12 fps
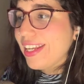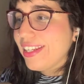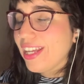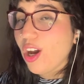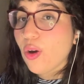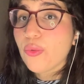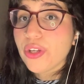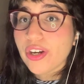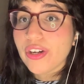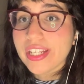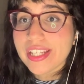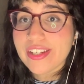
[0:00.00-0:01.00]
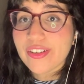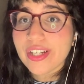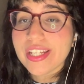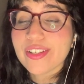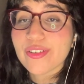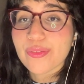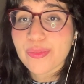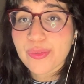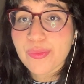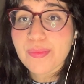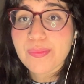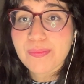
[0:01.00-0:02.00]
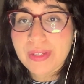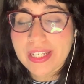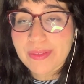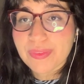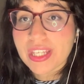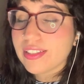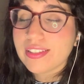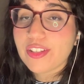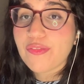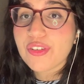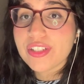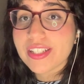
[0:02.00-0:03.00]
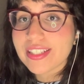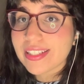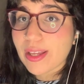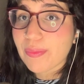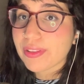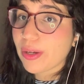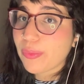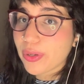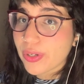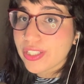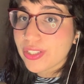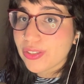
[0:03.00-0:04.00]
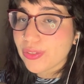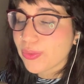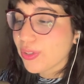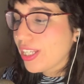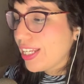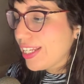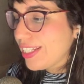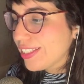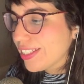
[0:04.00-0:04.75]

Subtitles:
Now we are here in our room meeting. The first step that we're going to do is